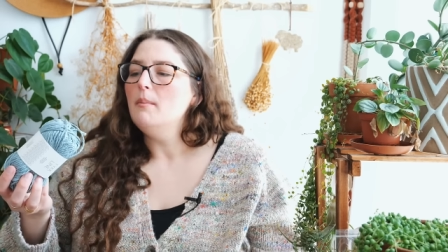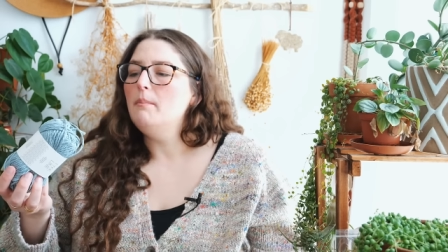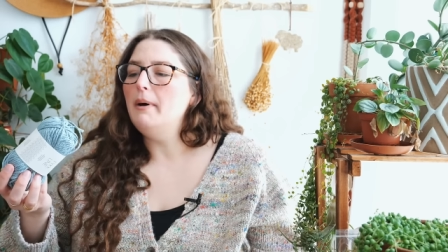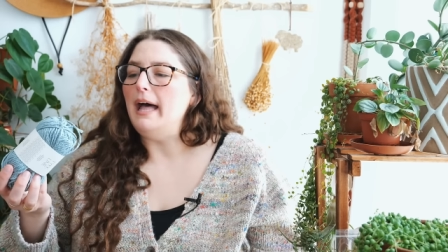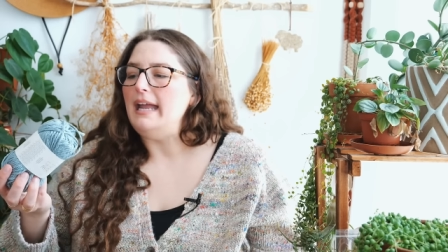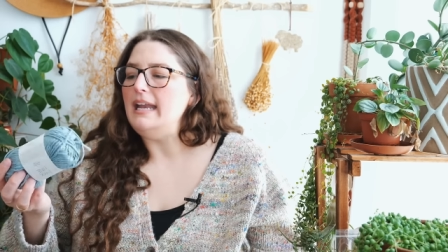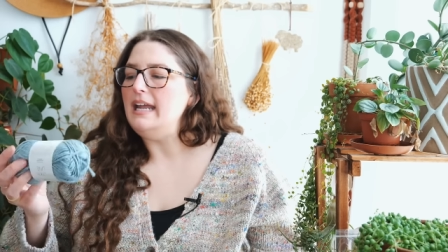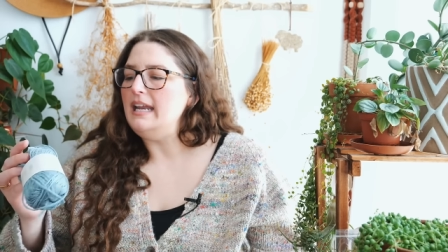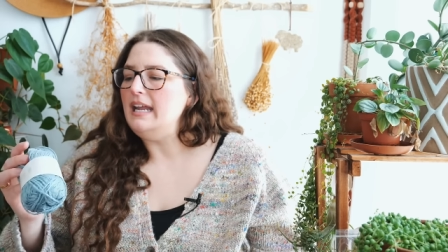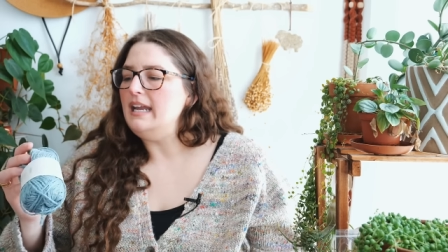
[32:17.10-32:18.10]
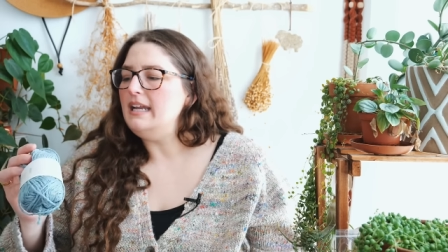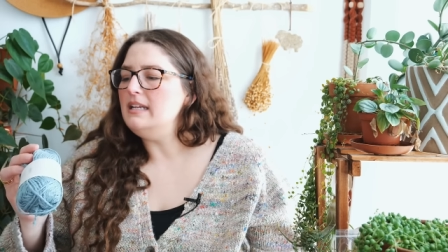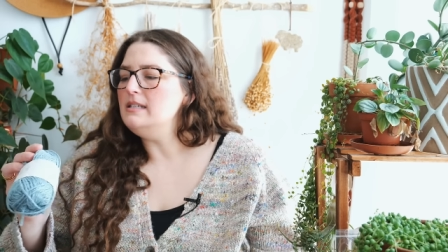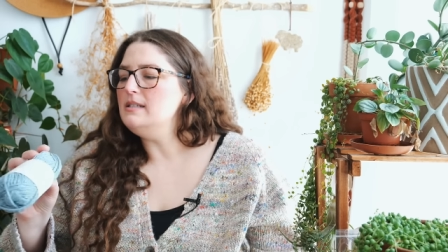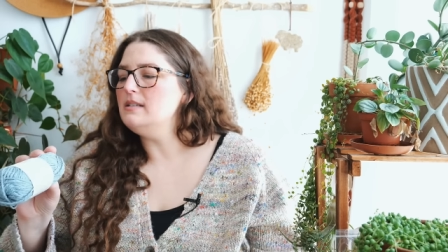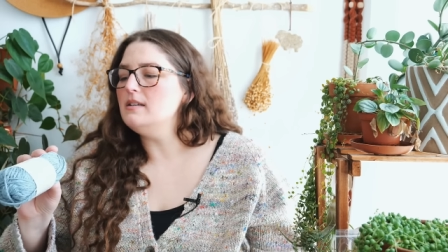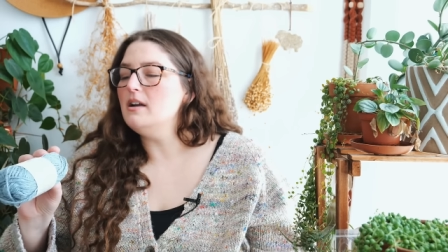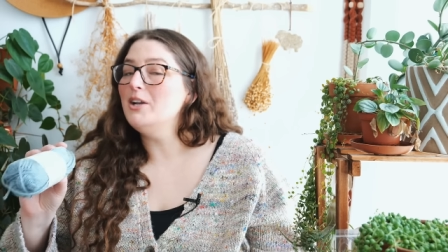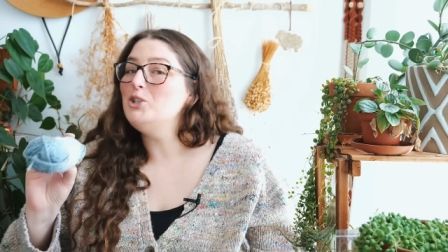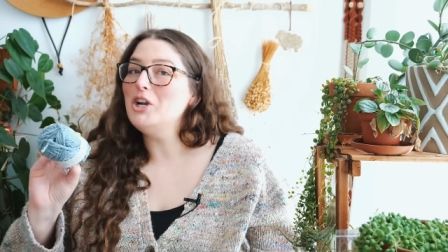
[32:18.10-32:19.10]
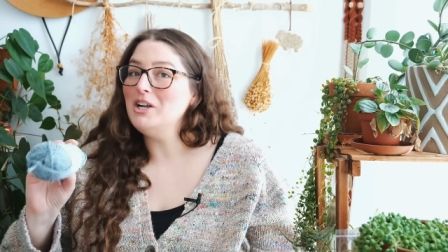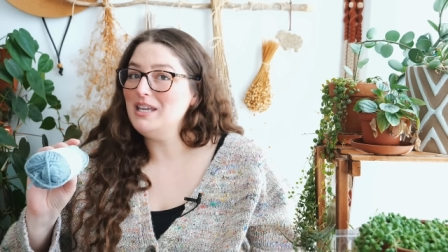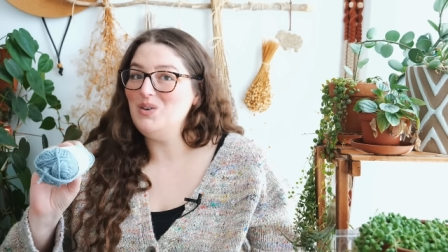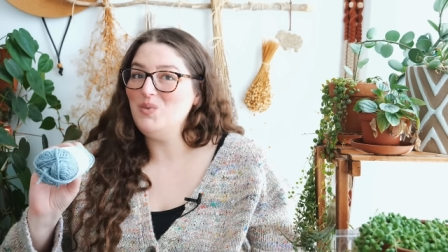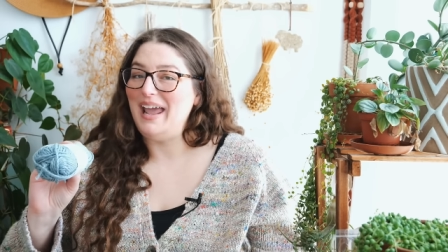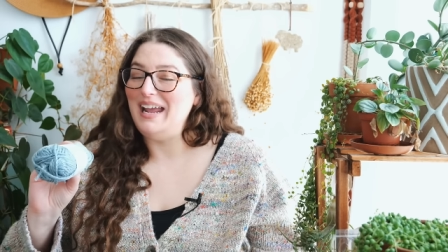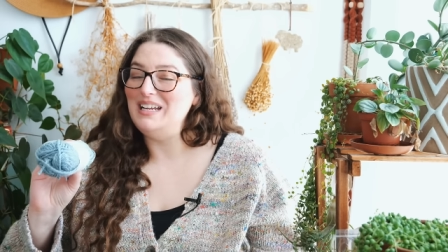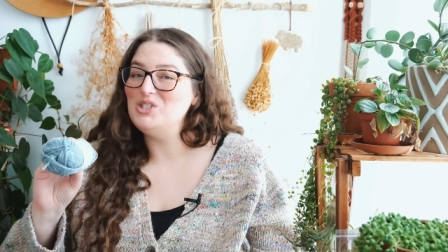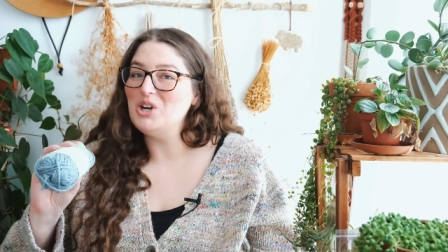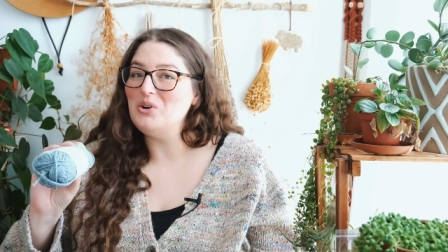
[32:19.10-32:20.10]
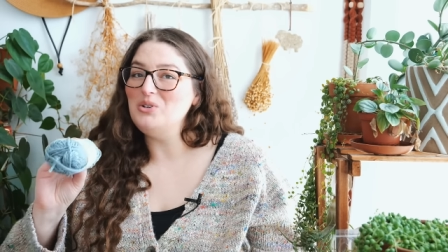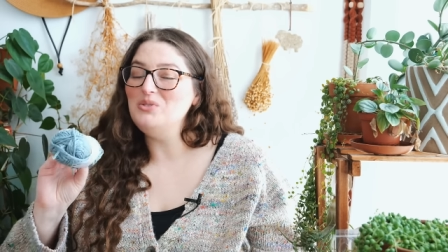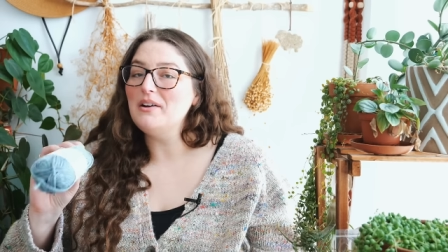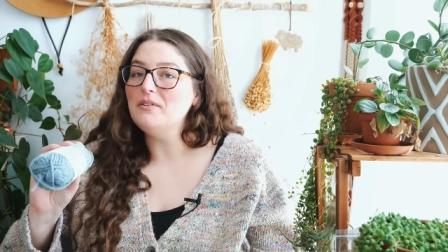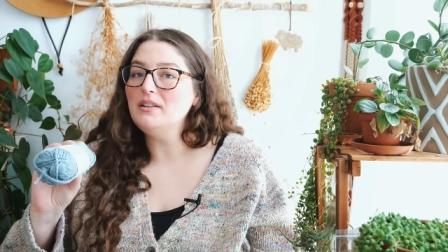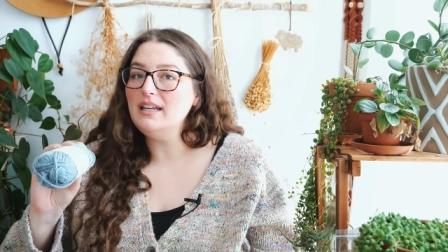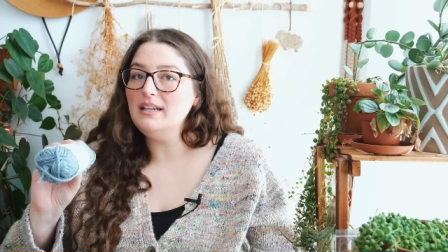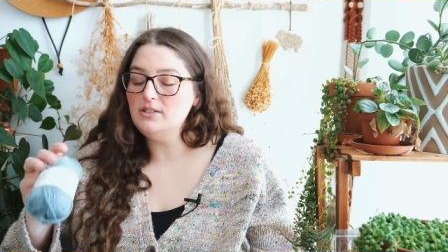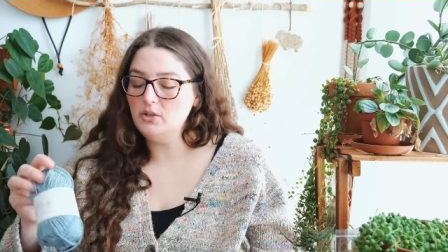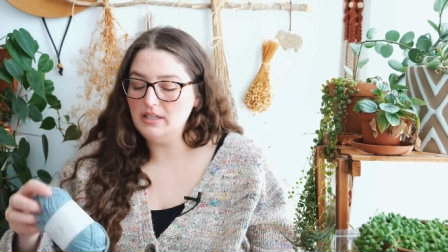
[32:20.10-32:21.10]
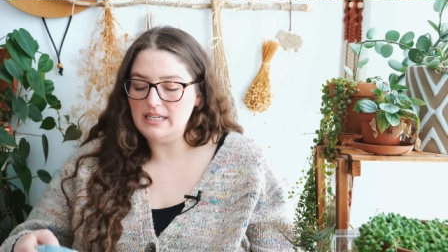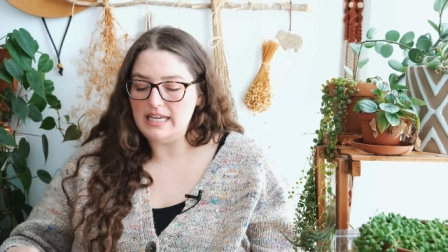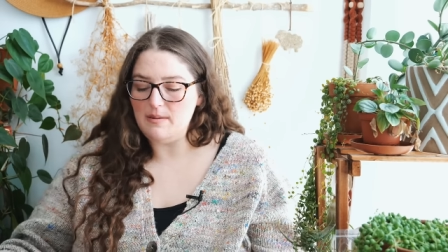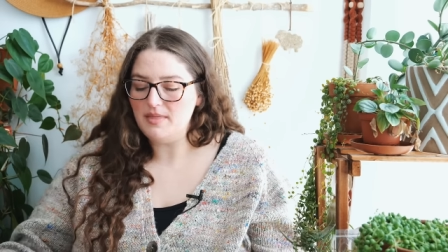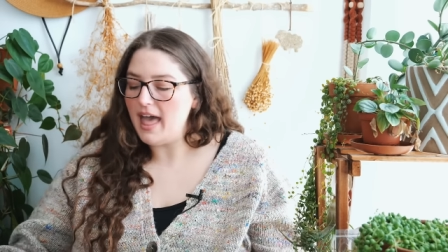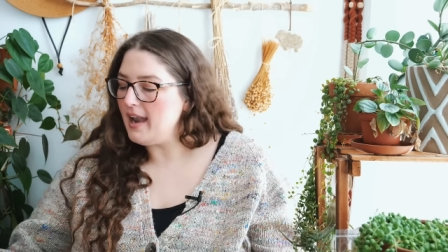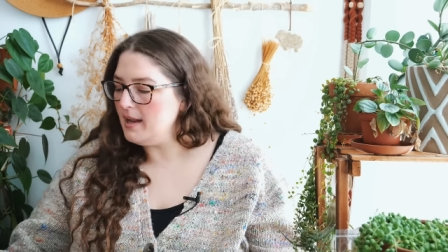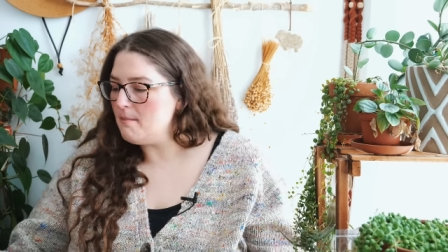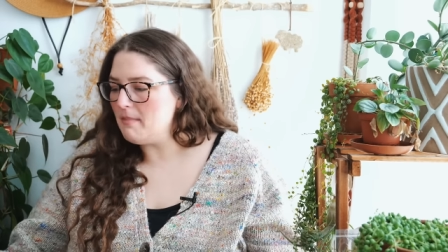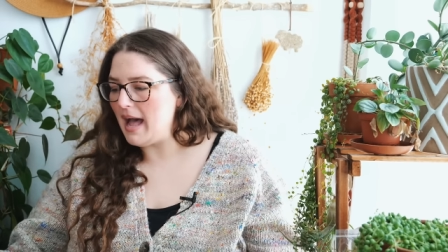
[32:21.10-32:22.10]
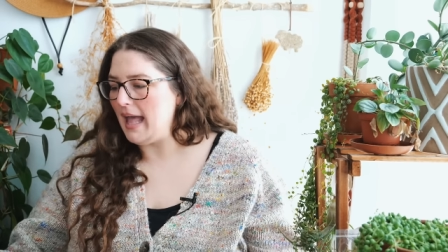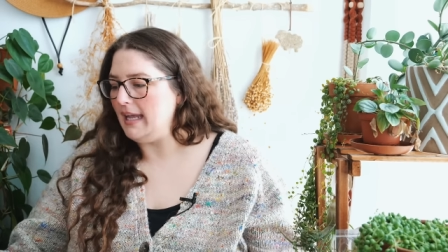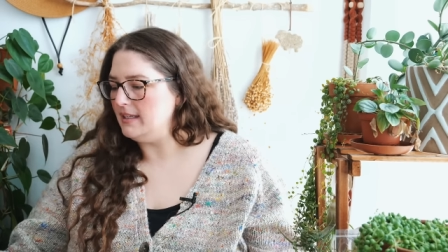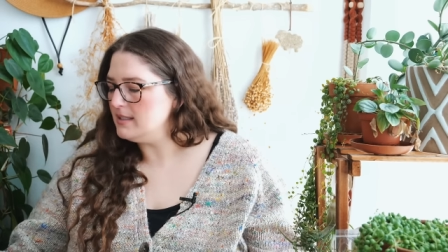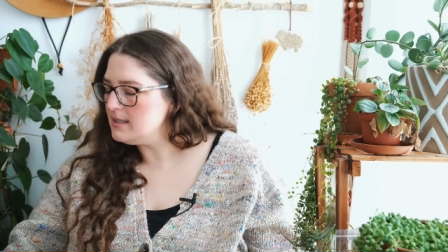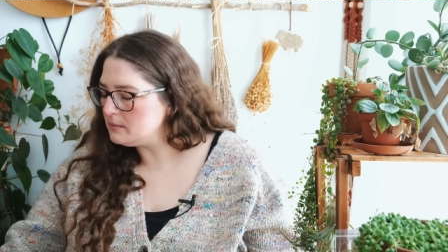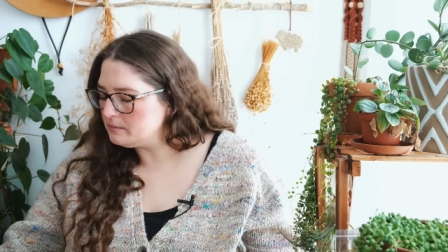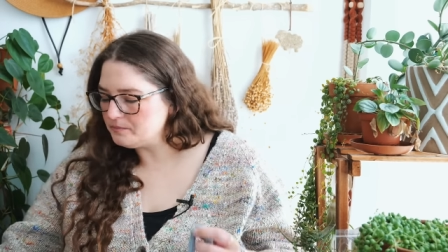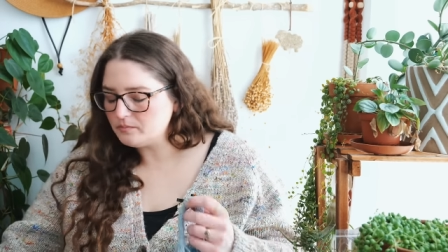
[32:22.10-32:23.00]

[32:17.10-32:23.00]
but it is a chunky weight, so you definitely do need to keep that in mind.